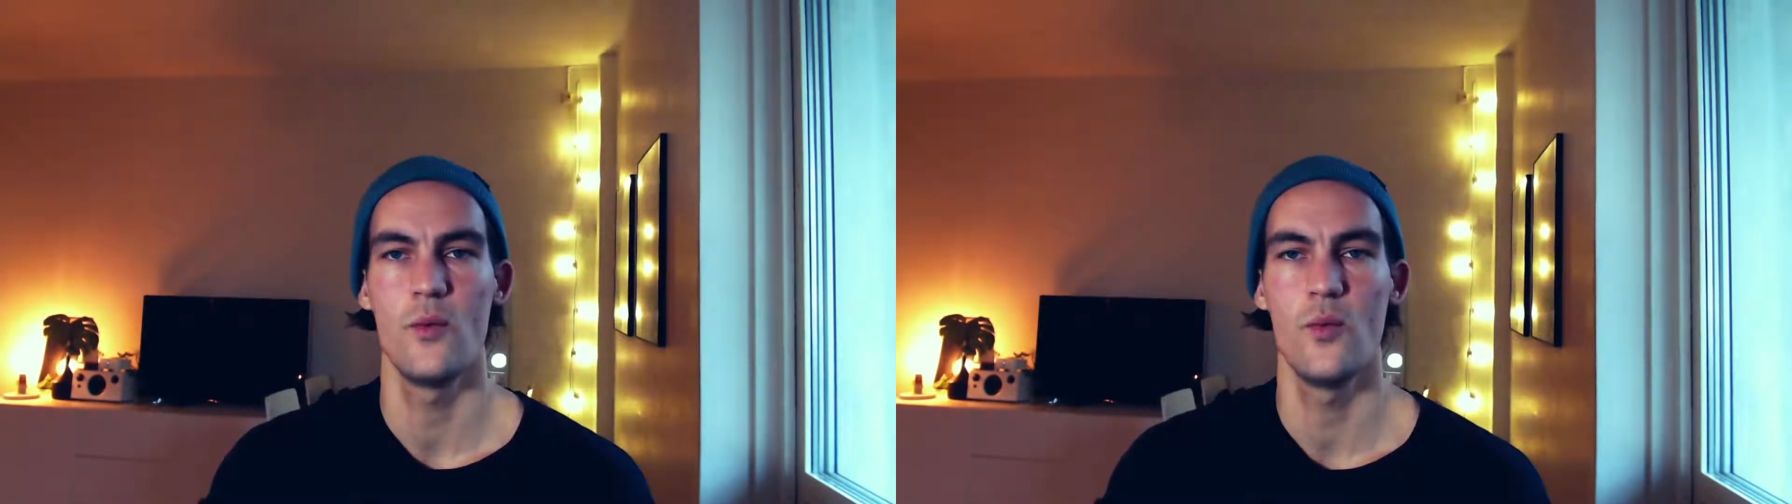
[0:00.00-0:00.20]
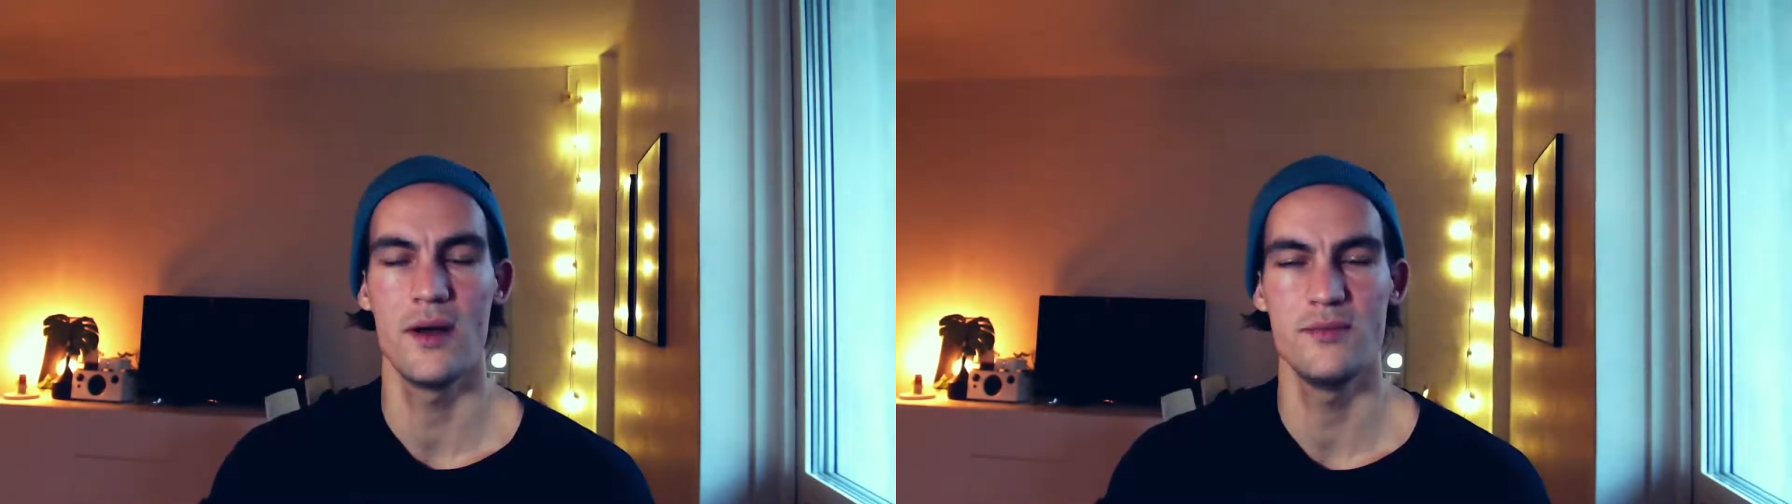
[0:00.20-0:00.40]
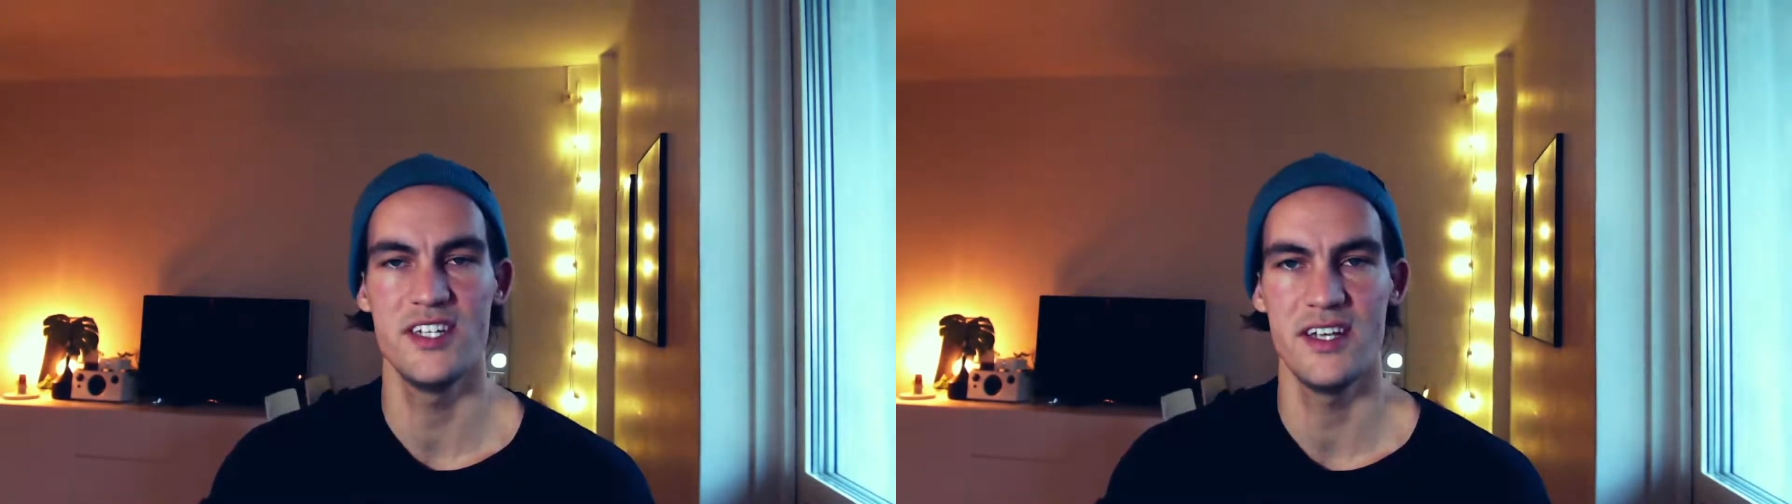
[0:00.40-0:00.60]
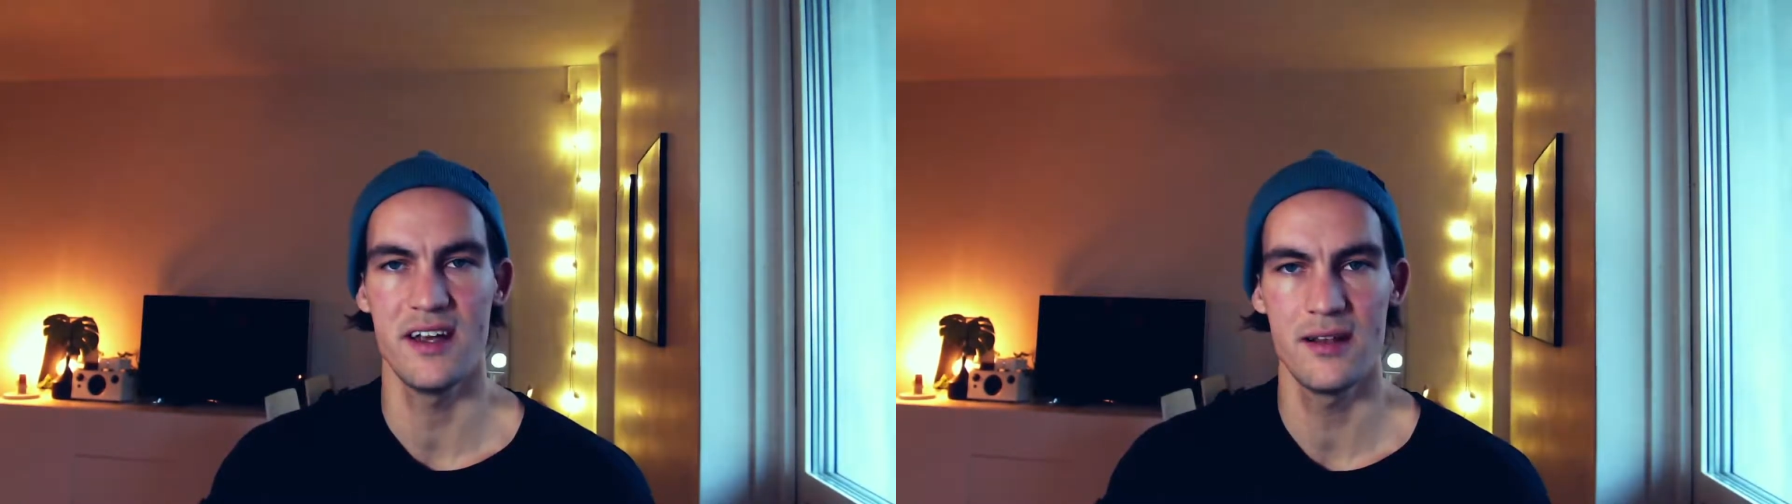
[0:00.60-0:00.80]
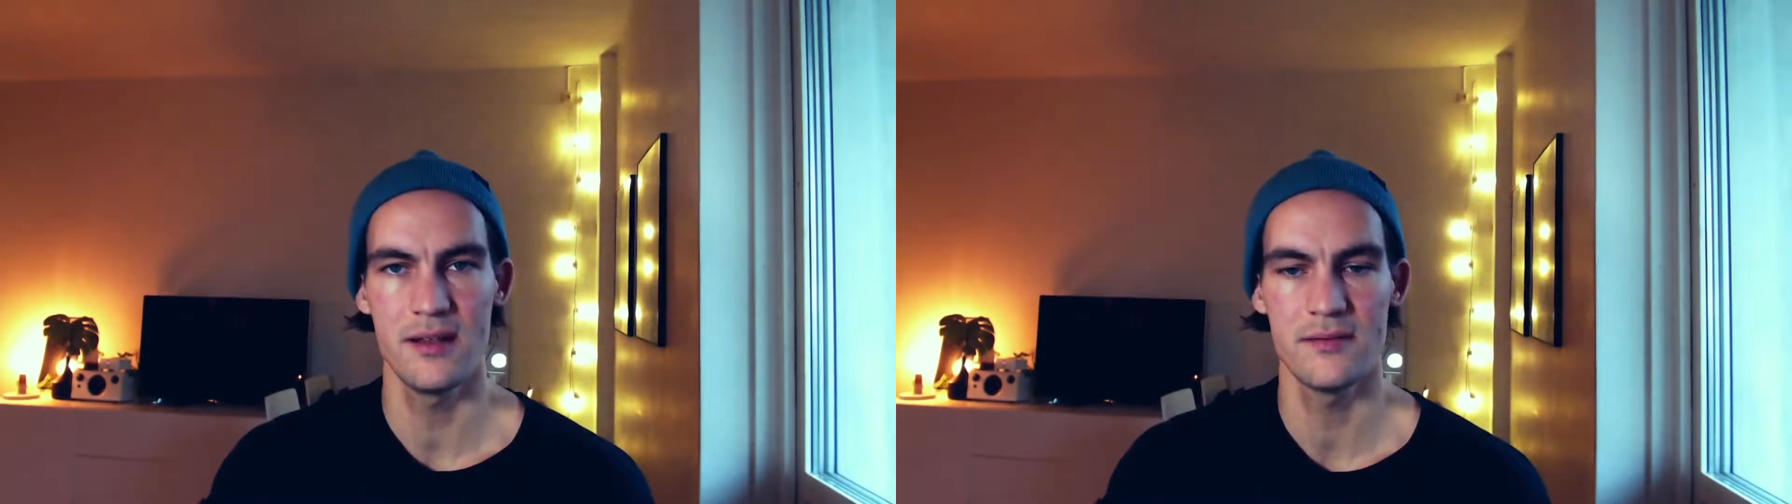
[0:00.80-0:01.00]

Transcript: webGL,